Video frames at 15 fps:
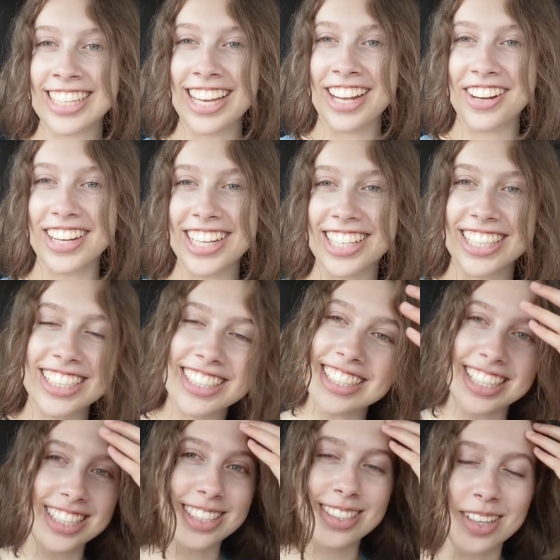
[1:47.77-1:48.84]
here it is.
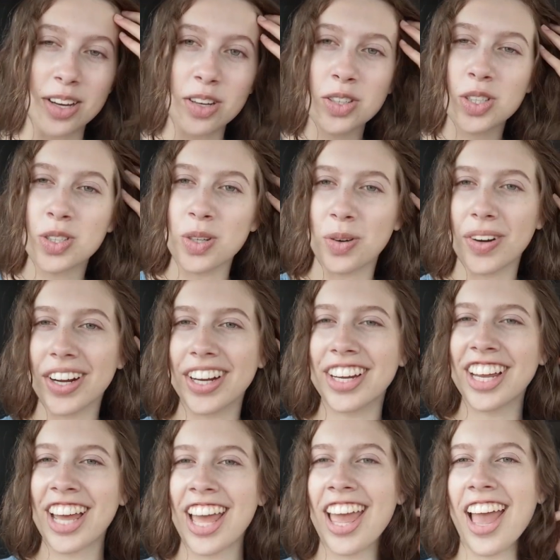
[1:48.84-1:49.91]
It's so short.
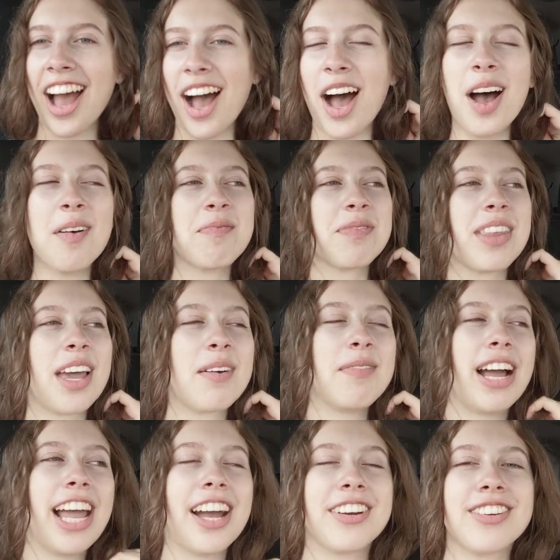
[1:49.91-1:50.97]

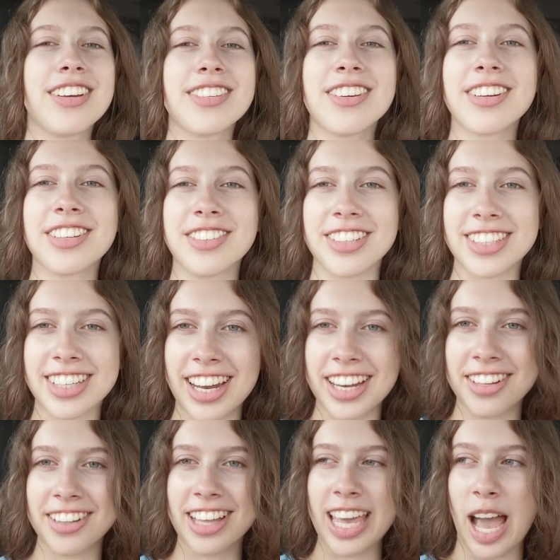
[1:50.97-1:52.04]
My hairdresser just kind
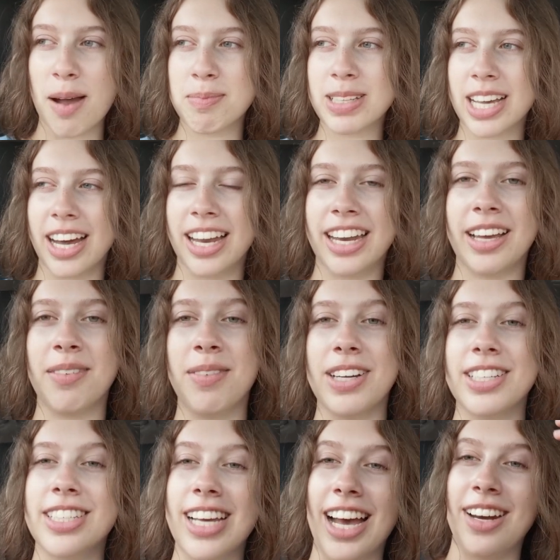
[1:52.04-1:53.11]
of kept cutting,
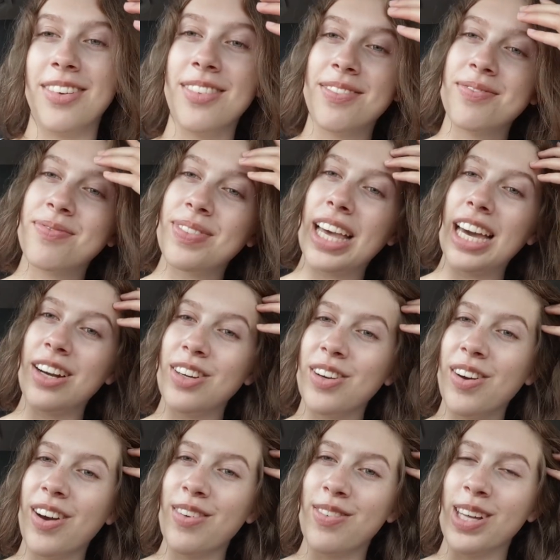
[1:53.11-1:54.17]
which I don't know
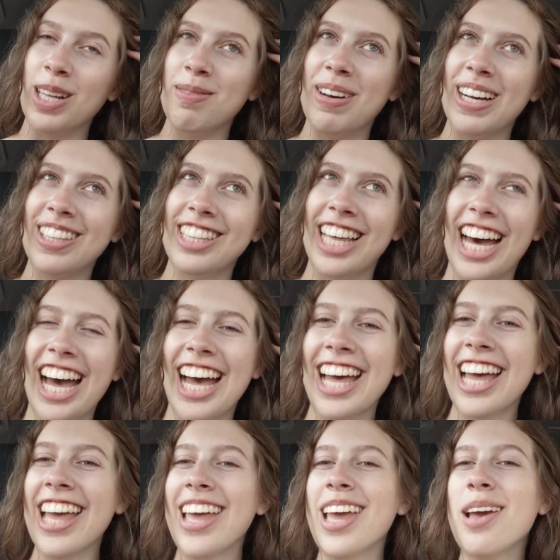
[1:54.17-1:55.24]
how I feel about that,
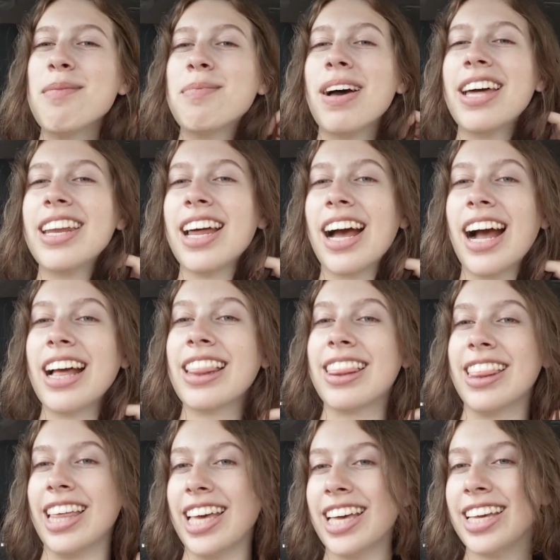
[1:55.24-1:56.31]
but I
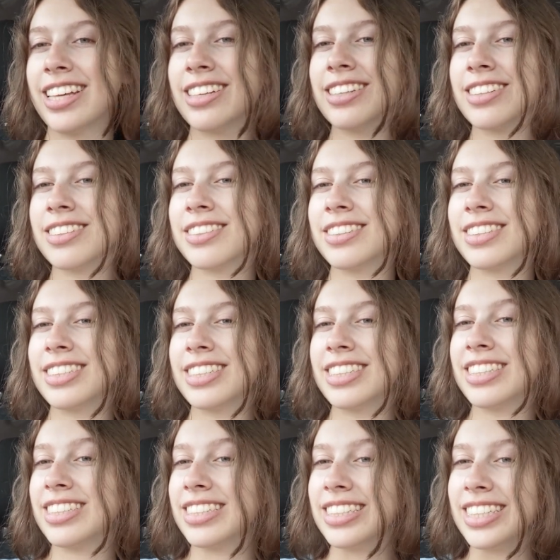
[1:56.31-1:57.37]
think
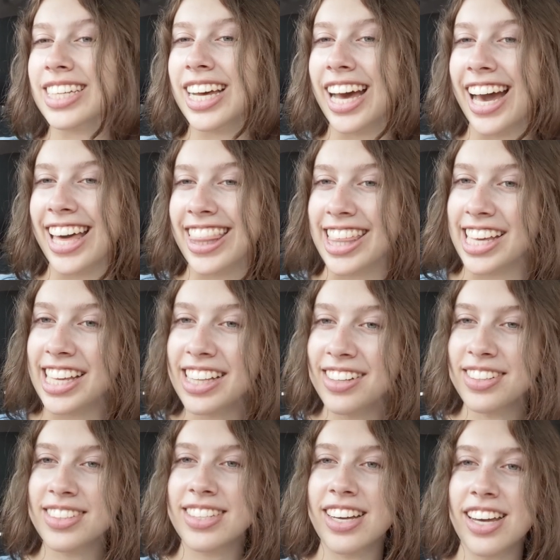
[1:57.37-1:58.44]
it
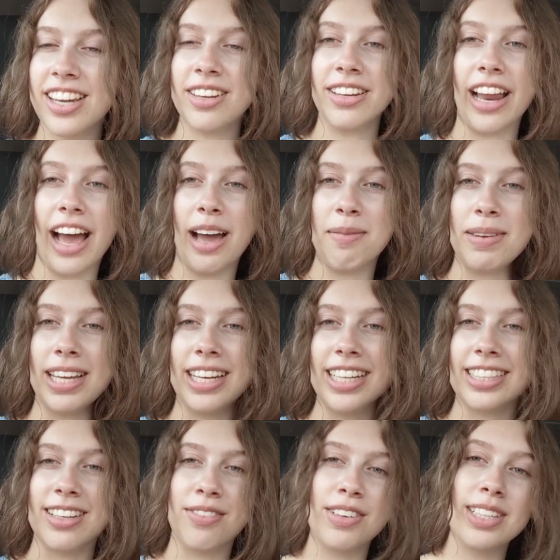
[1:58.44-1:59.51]
looks good. I mean,
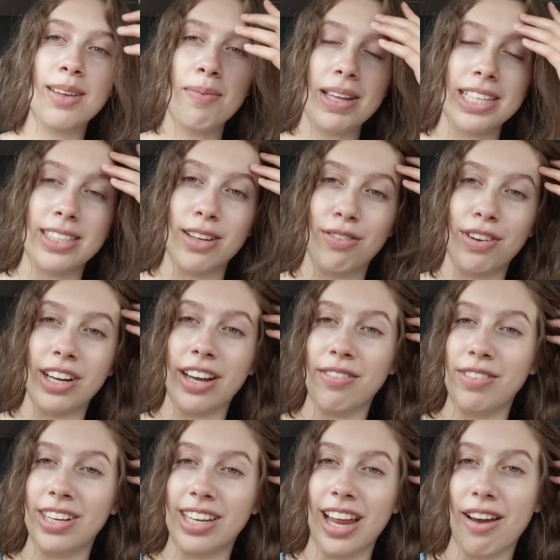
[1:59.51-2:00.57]
it's definitely something different.
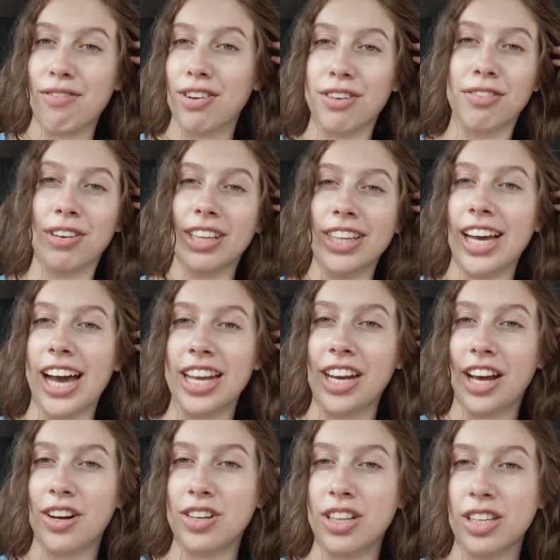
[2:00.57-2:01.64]
I've never really had
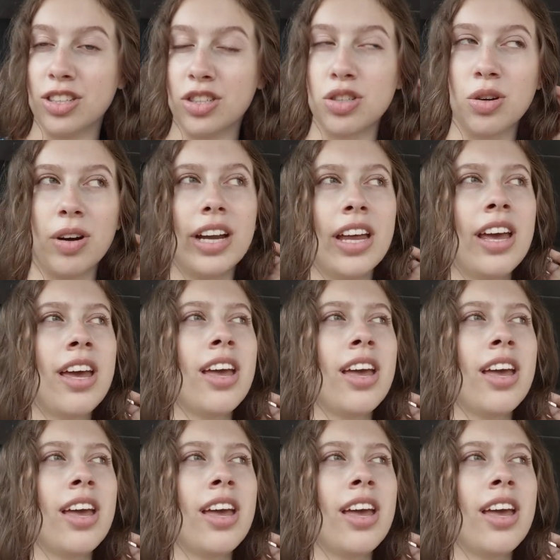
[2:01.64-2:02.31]
hair this short,